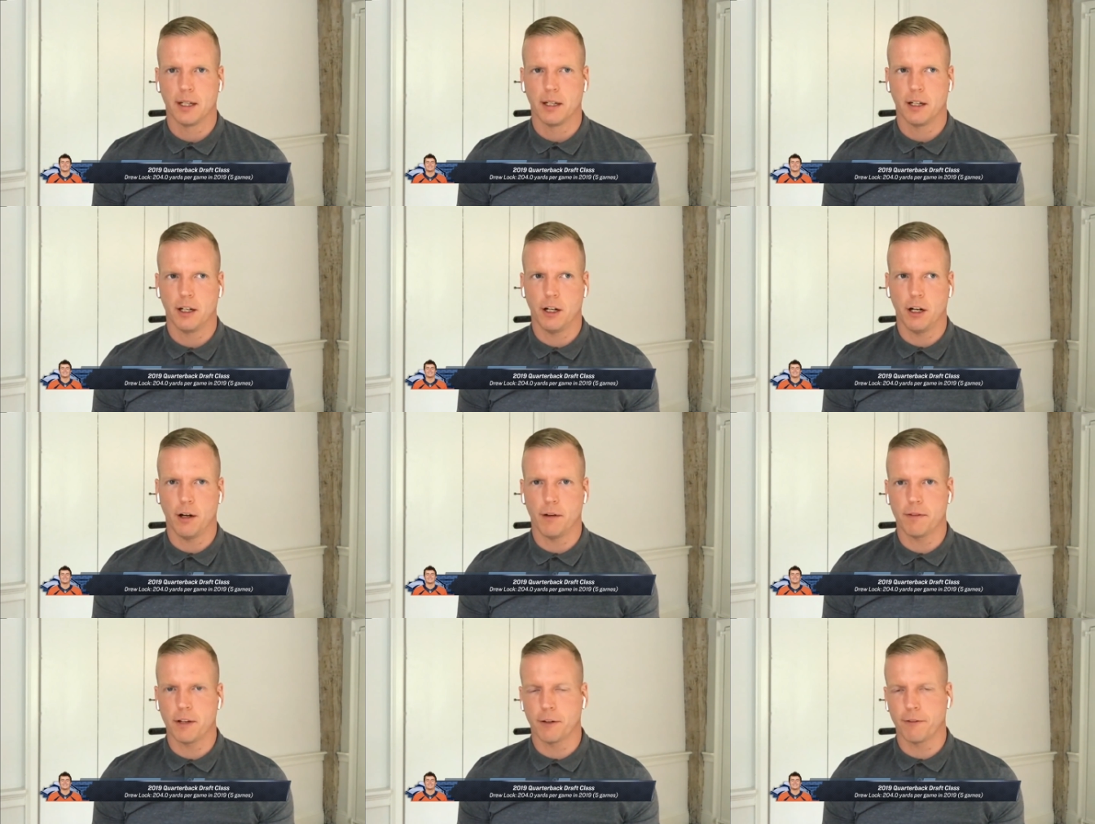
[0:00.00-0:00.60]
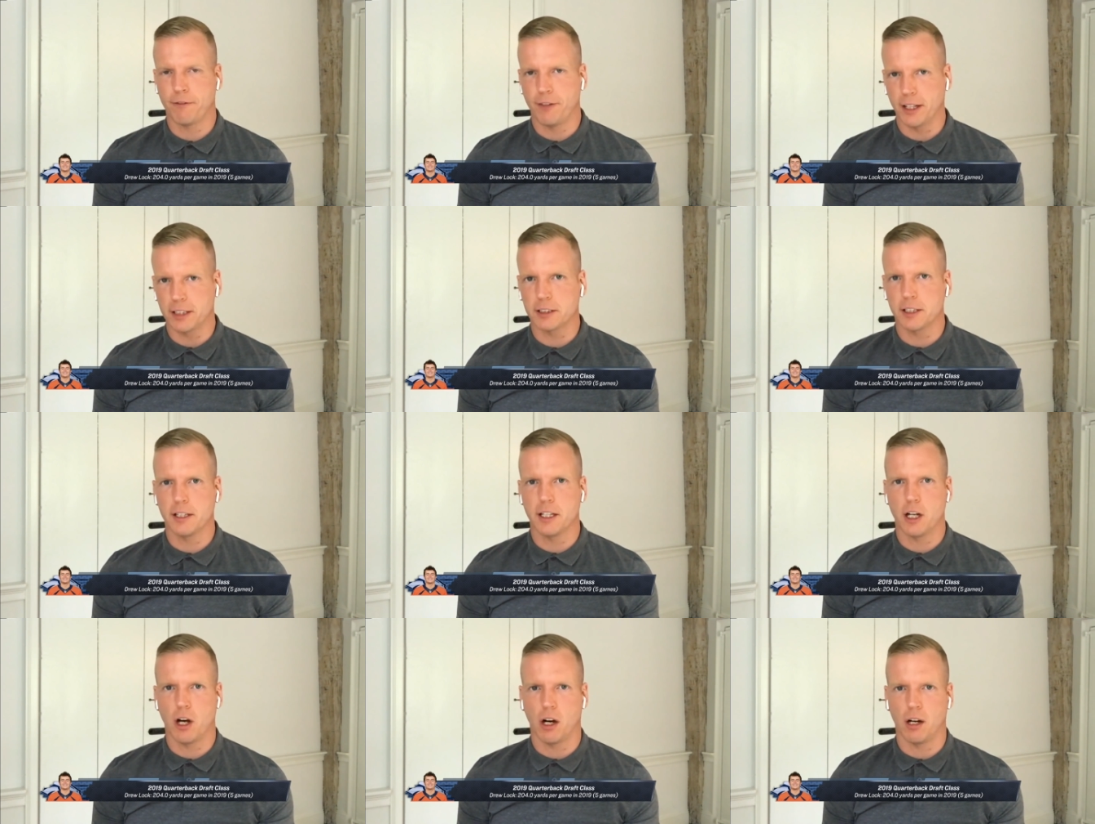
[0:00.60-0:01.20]
You know, they're
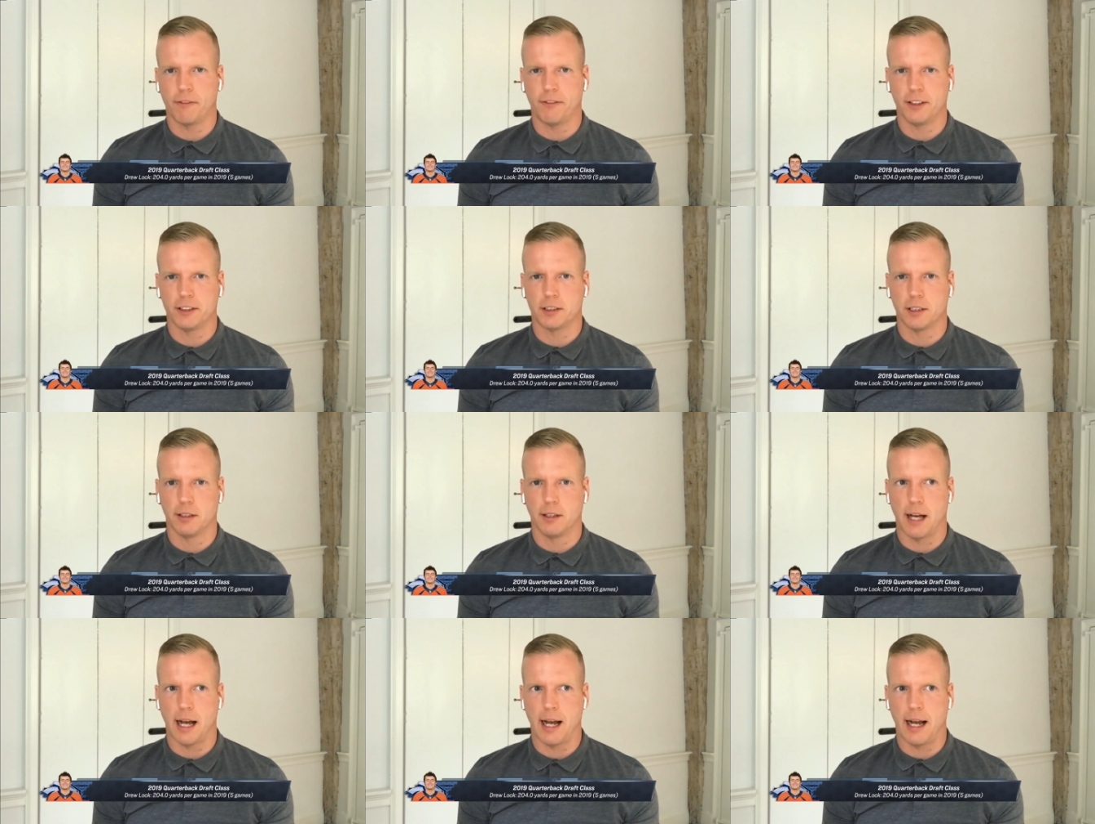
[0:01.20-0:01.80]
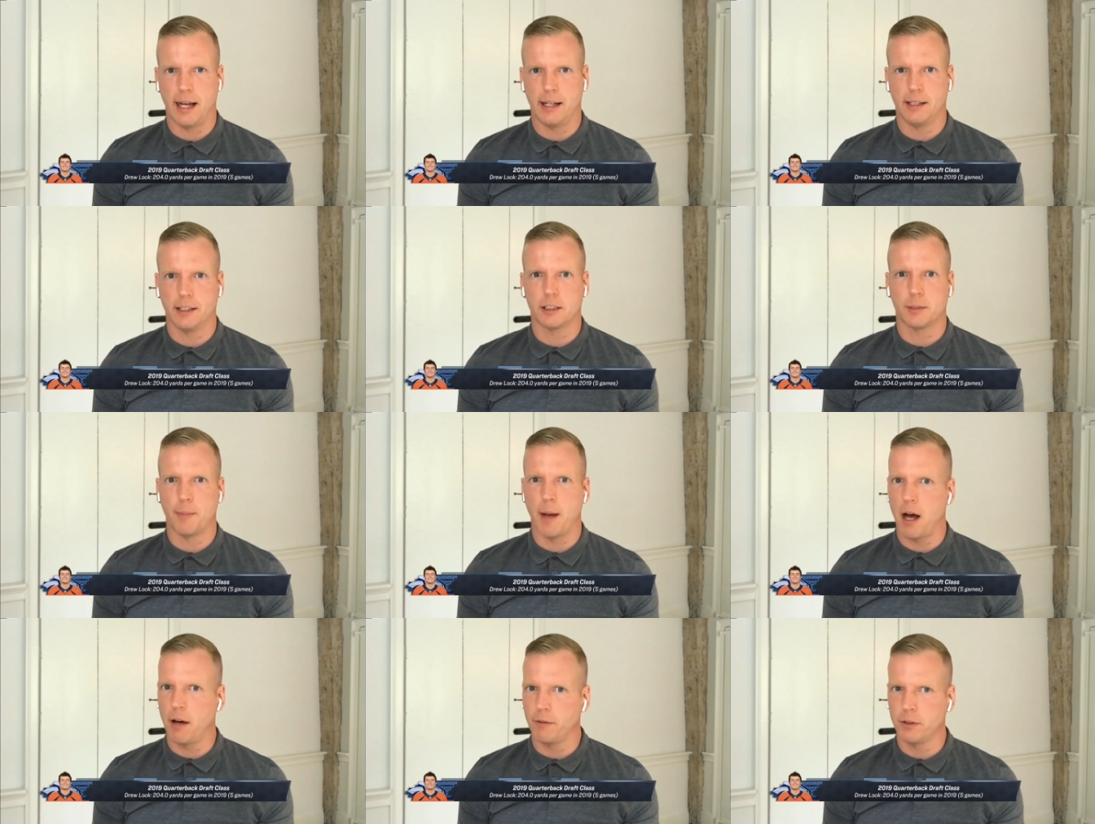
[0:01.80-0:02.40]
fixing the offensive line.
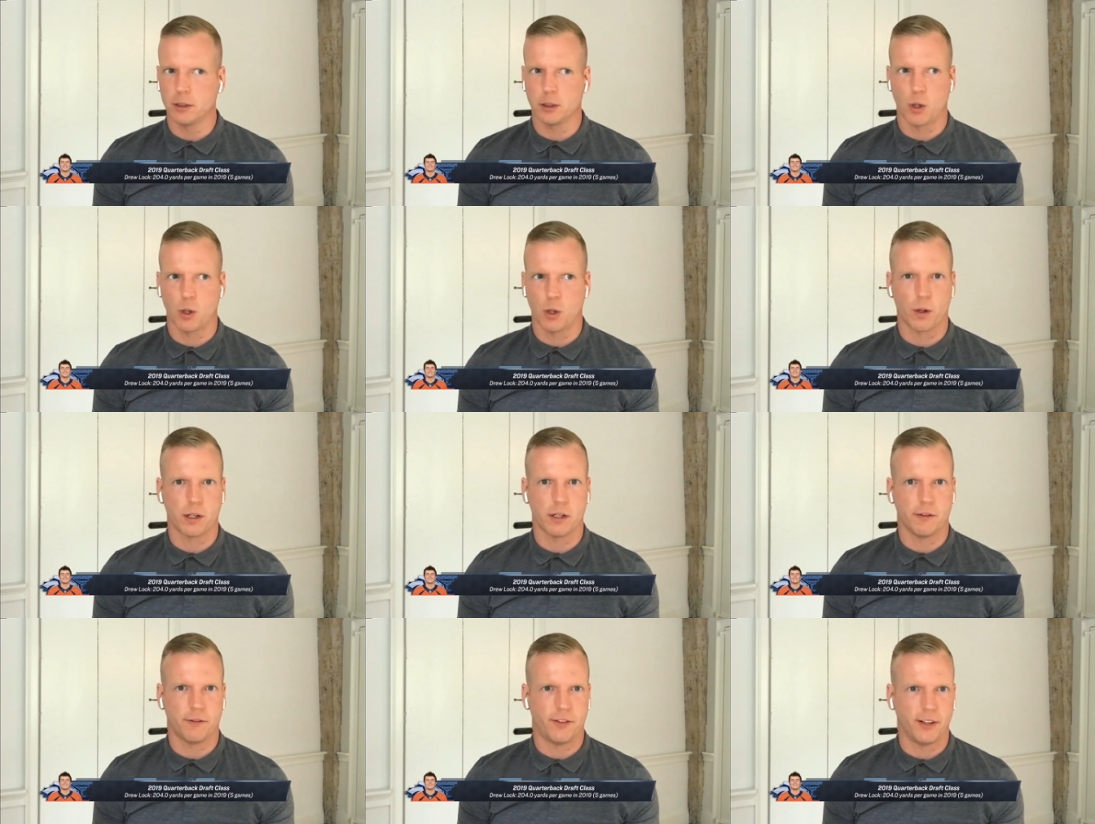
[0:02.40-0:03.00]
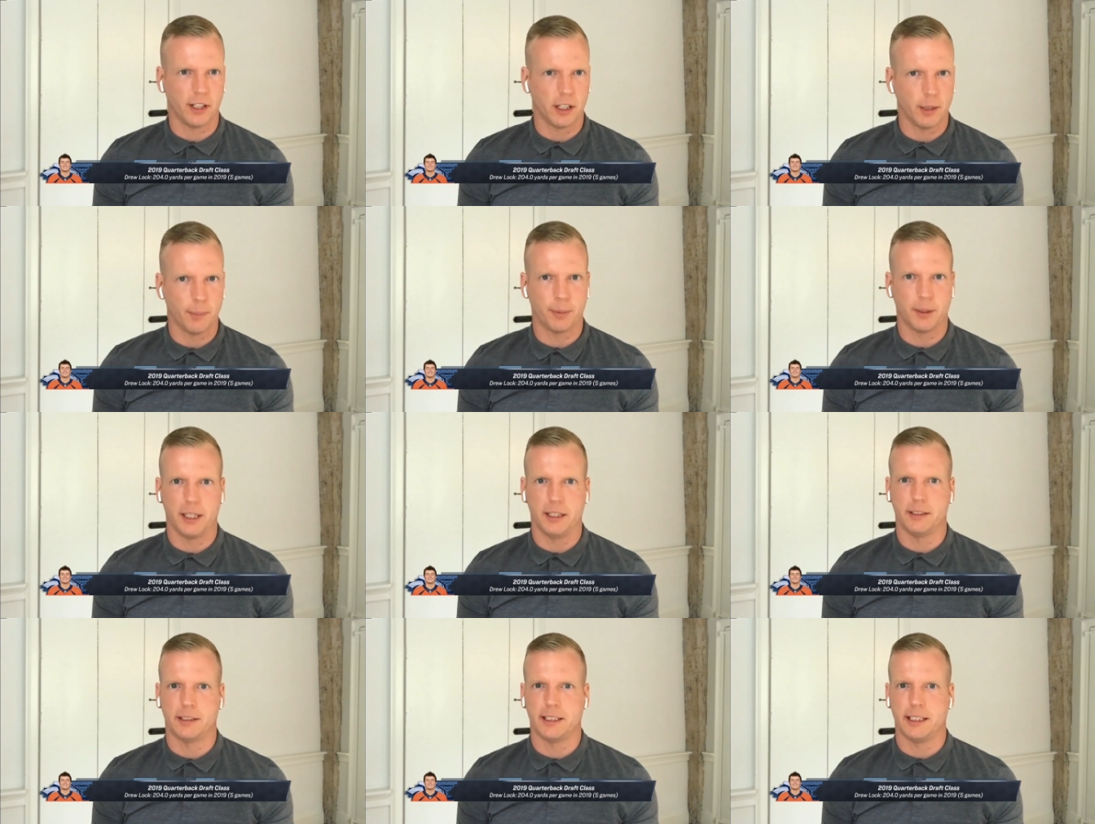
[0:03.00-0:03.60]
It's Melvin Gordon and Philip
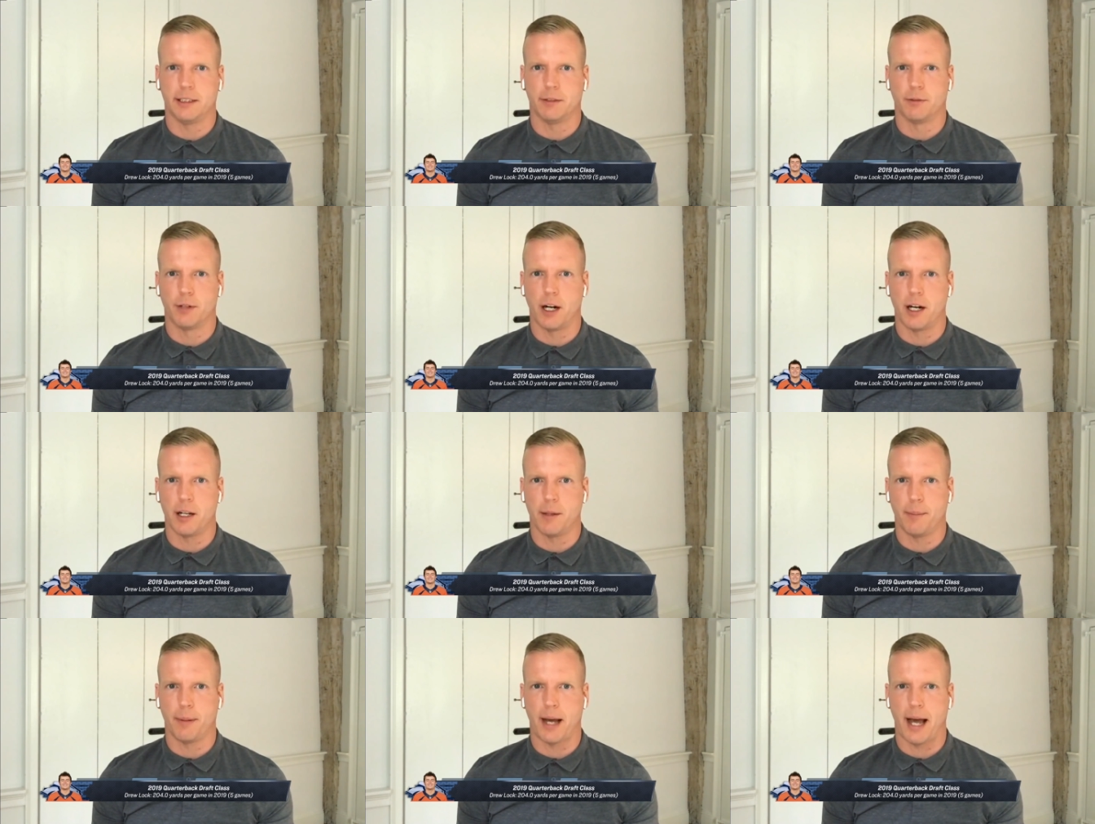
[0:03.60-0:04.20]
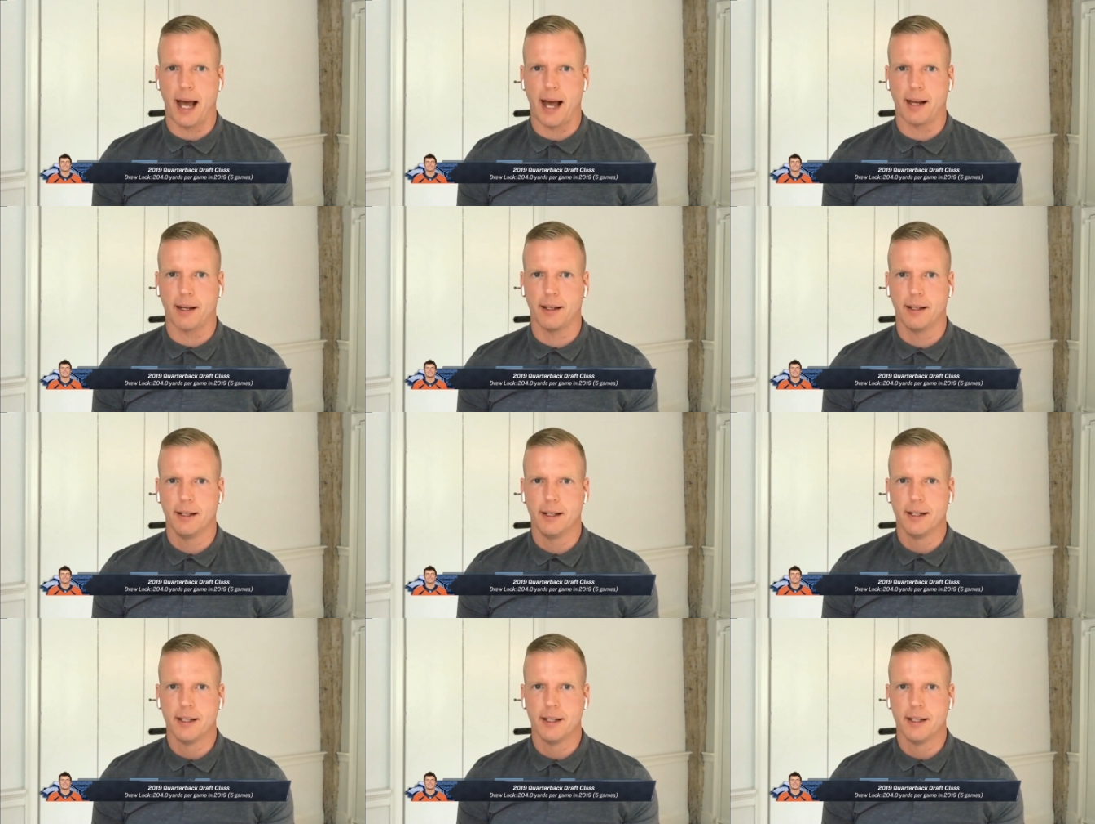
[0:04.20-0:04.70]
Lindsay at running back.